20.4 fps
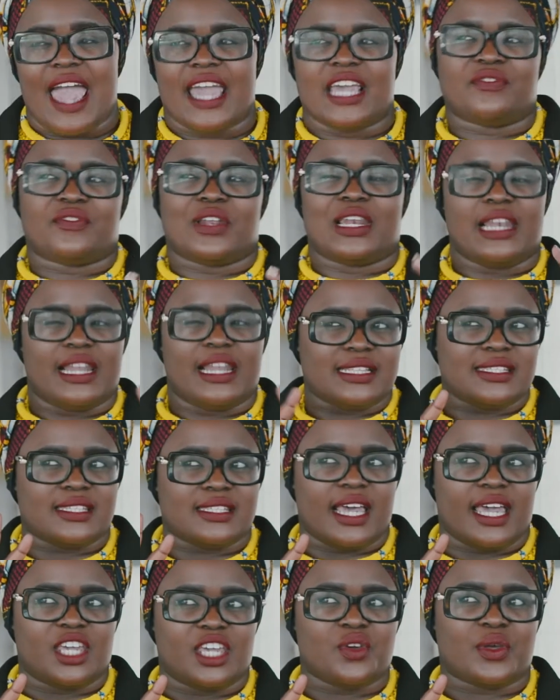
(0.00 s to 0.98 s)
If, let's
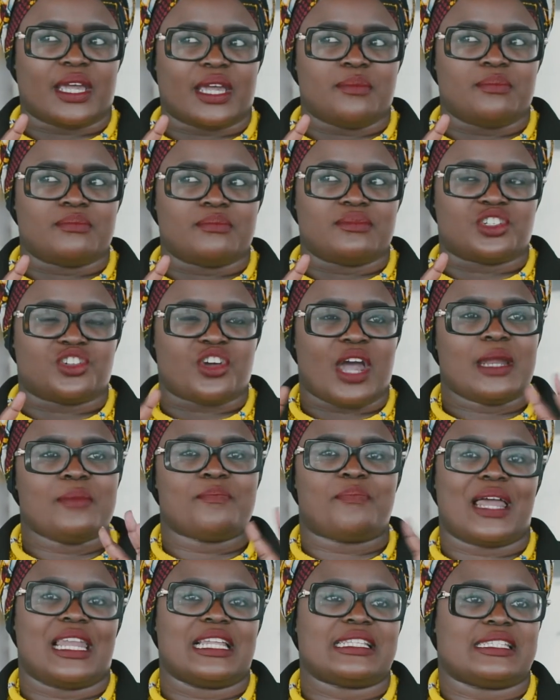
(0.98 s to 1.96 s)
say, you can try
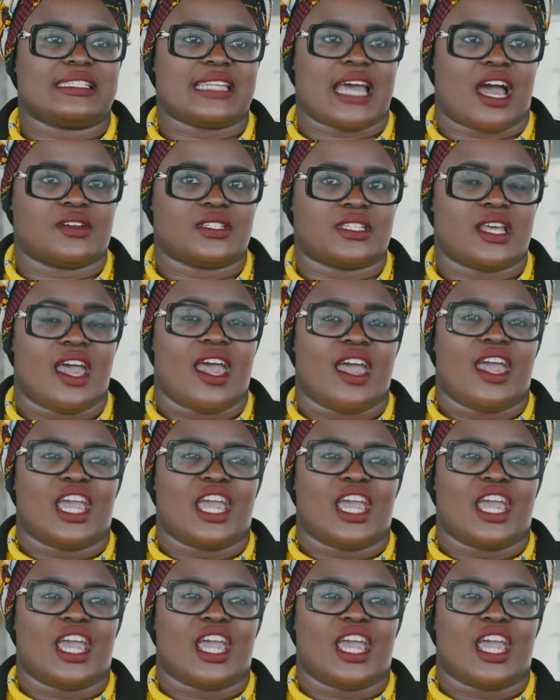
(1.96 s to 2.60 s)
and balance it out.